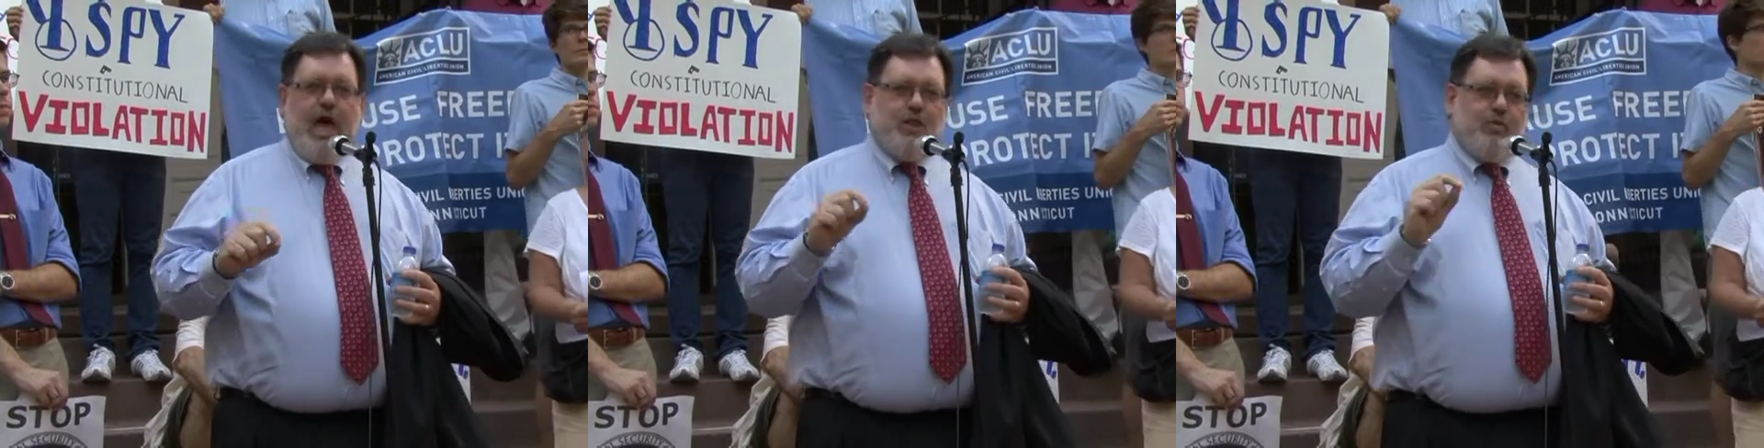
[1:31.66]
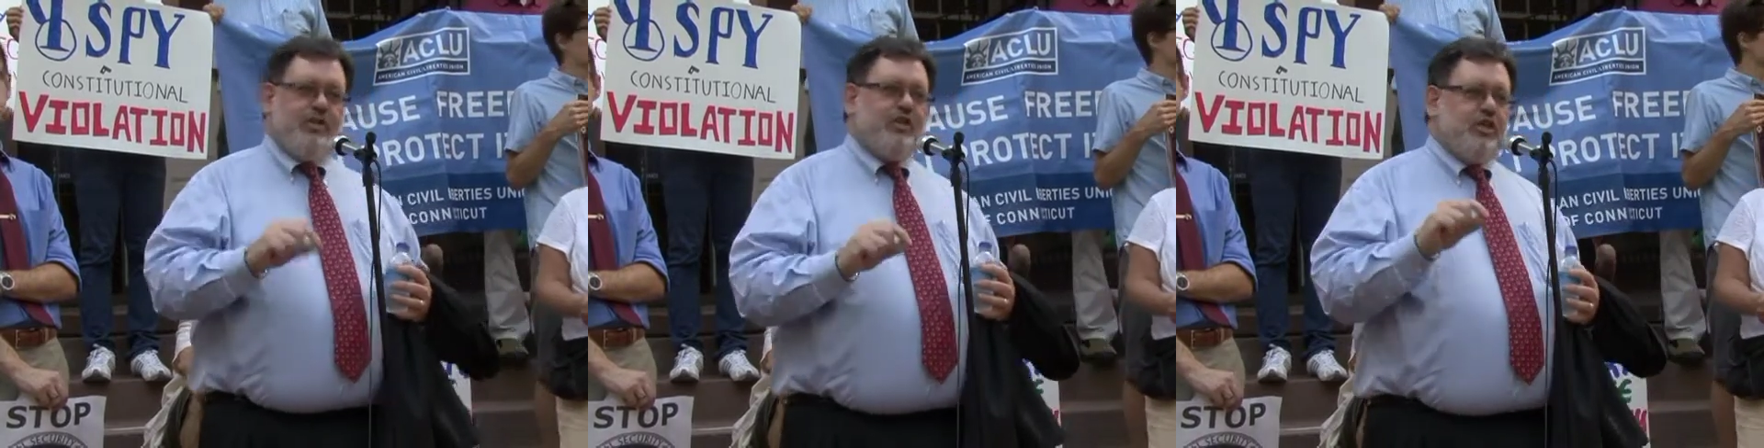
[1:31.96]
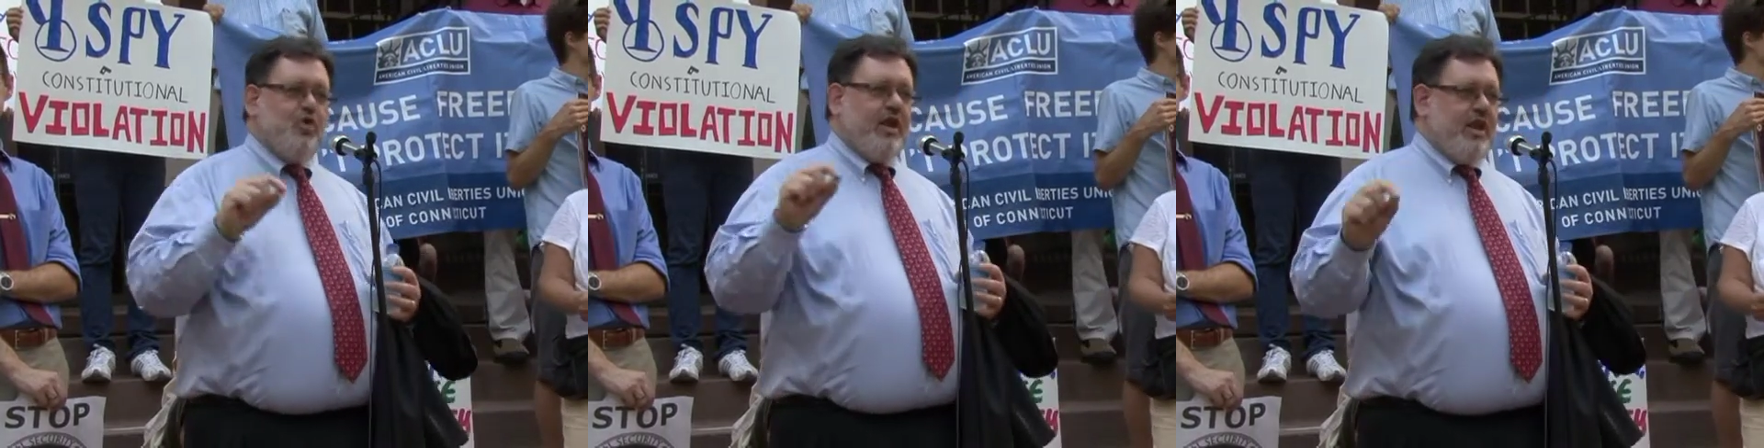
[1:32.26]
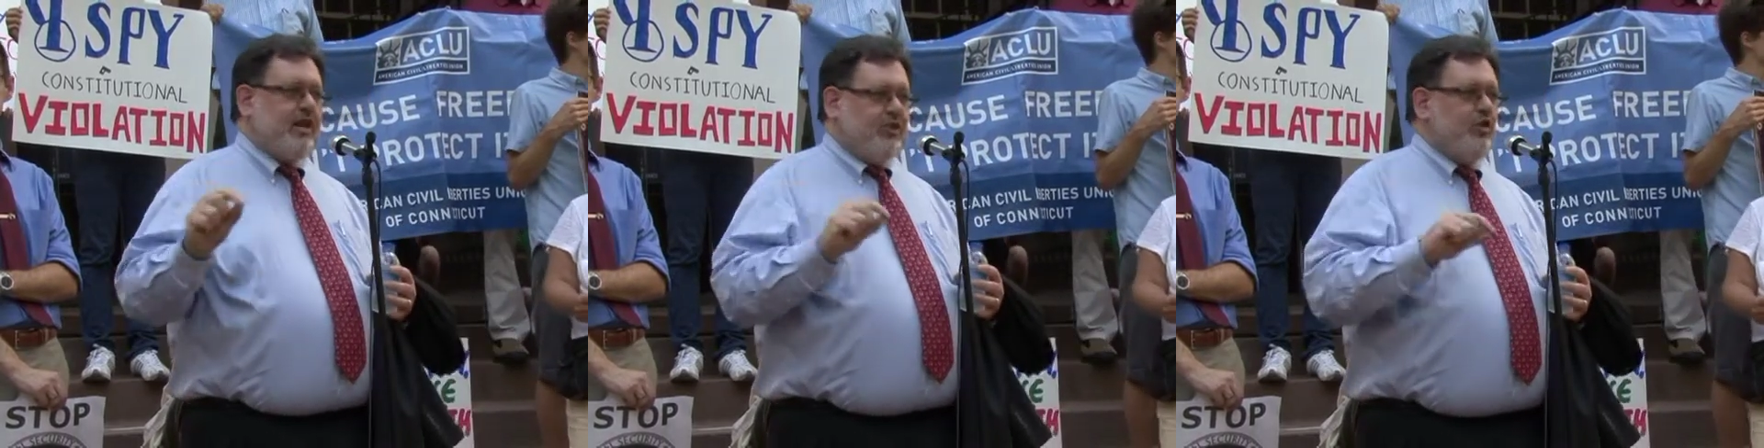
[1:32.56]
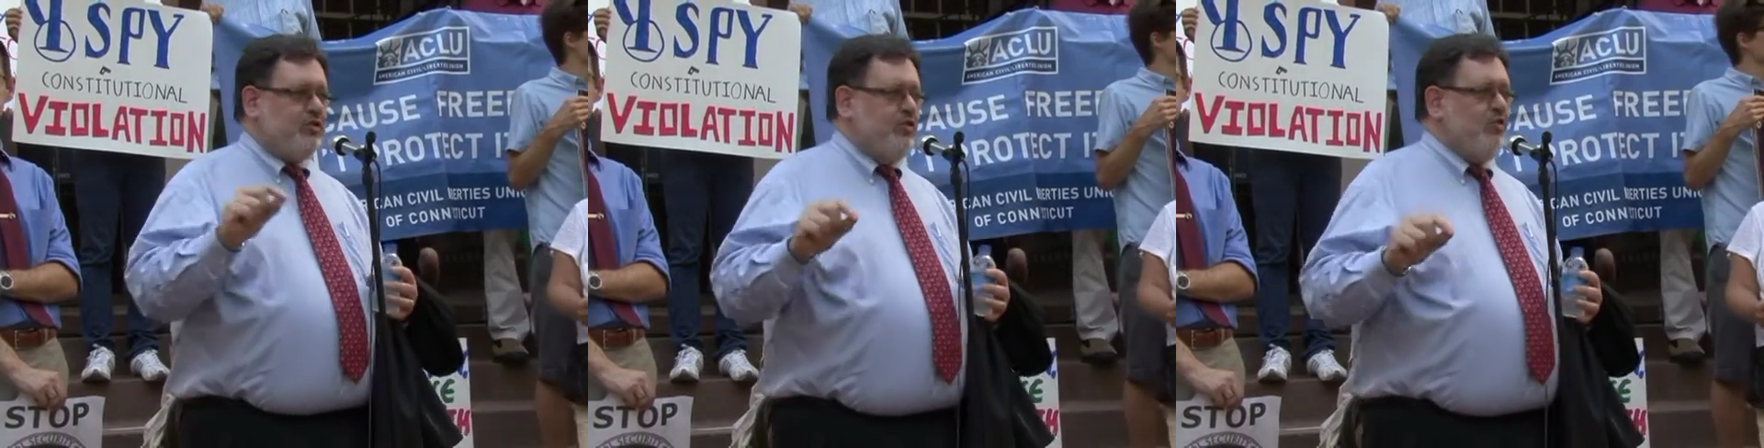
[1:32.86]
And the reason you connect
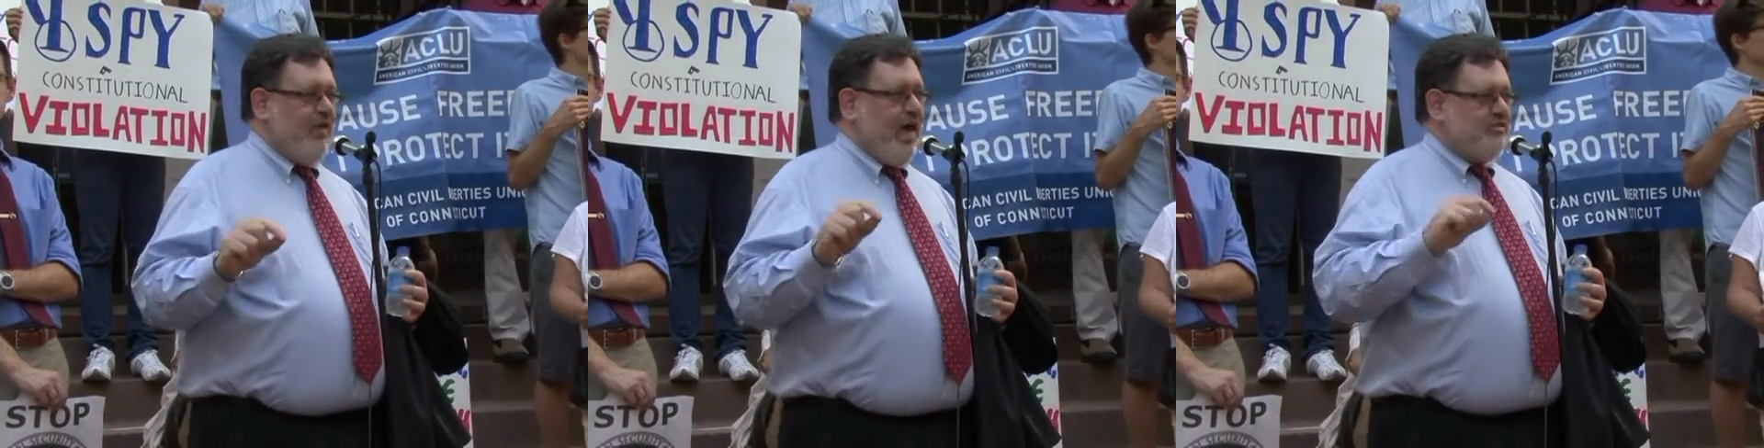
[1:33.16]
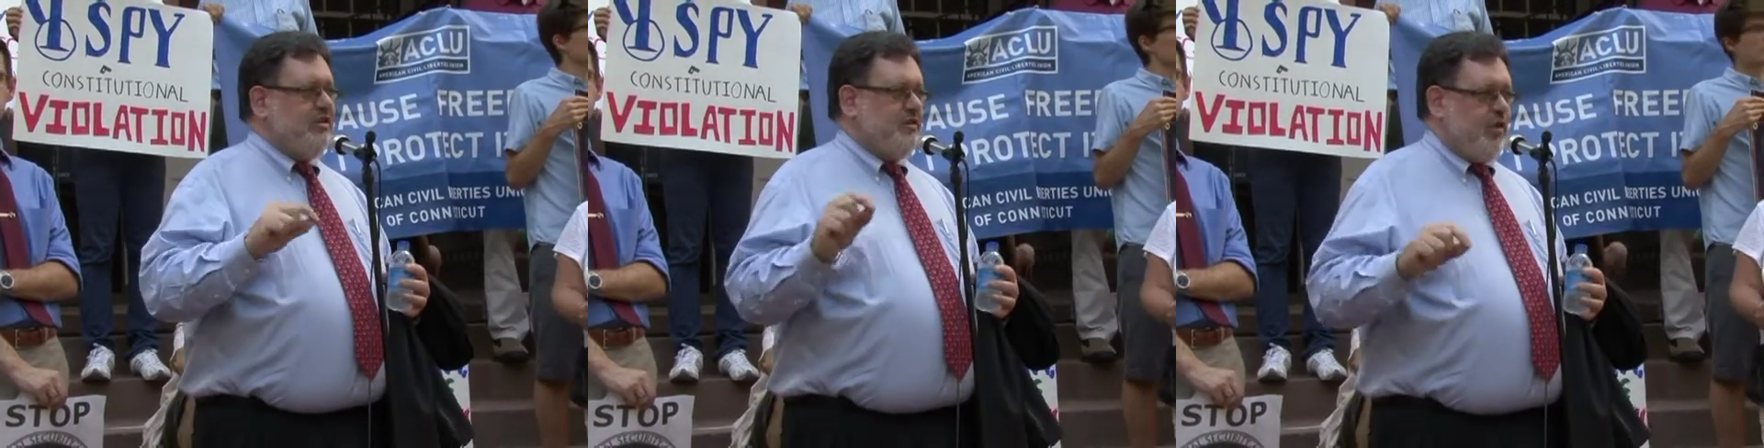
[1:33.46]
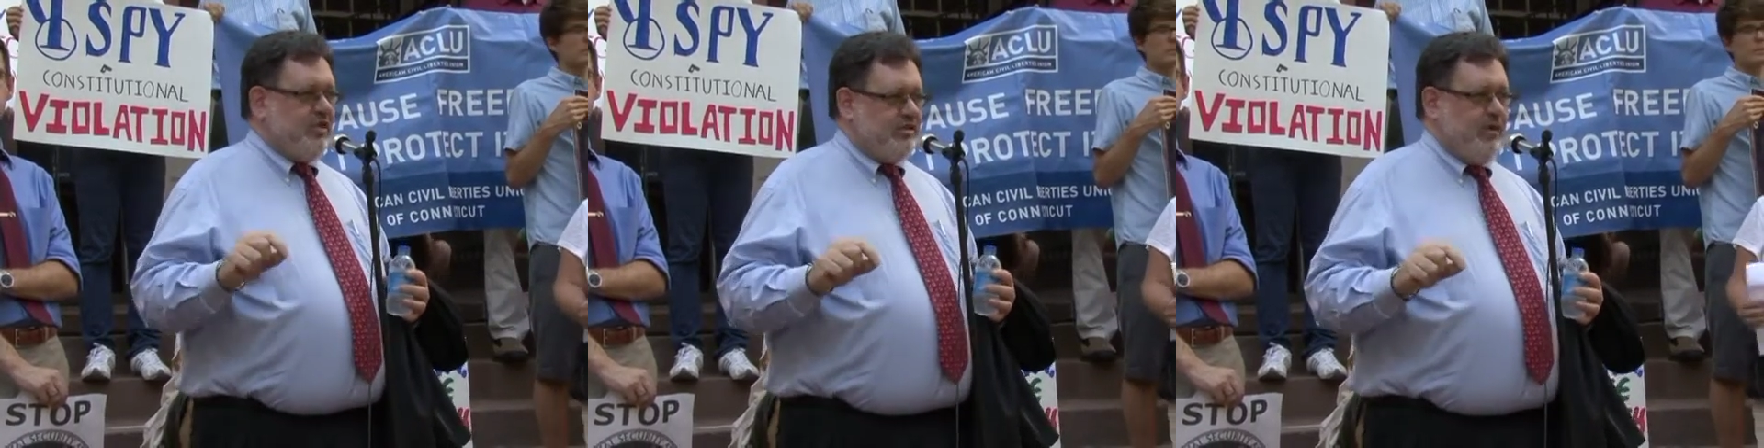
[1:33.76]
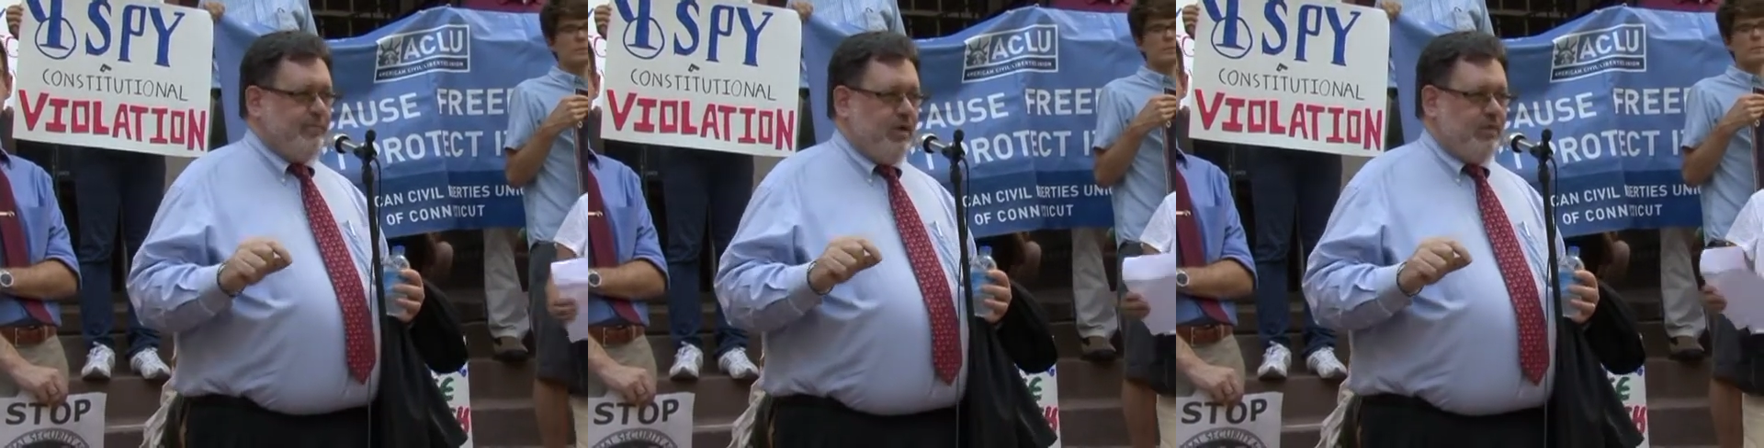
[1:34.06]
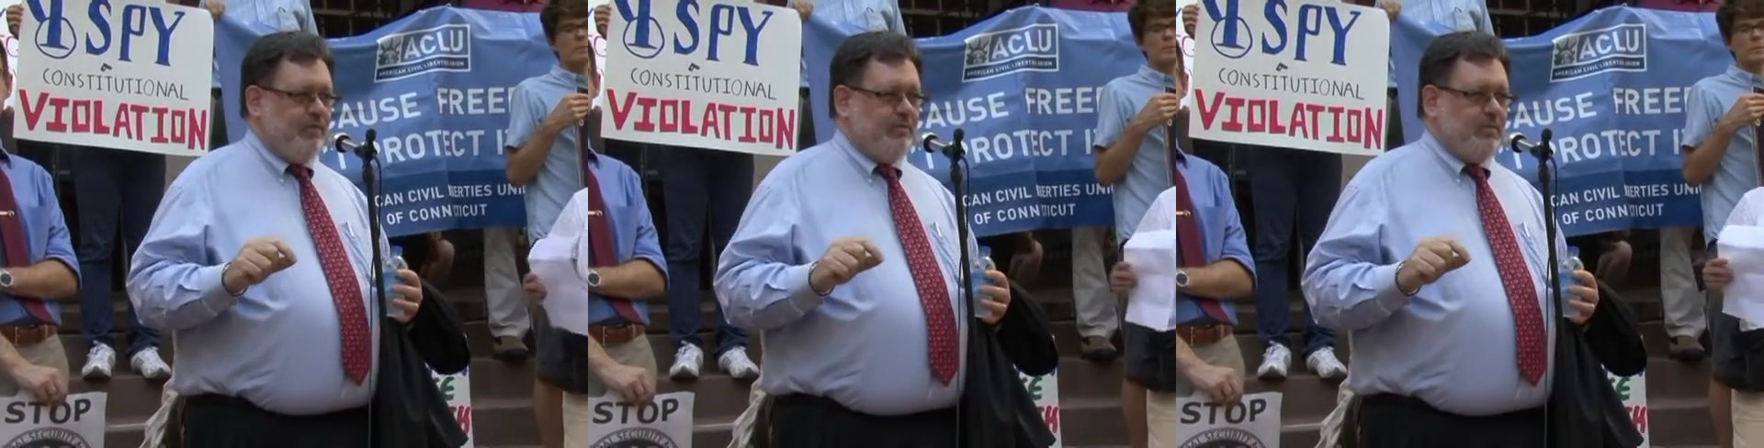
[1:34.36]
those two facts is very simple.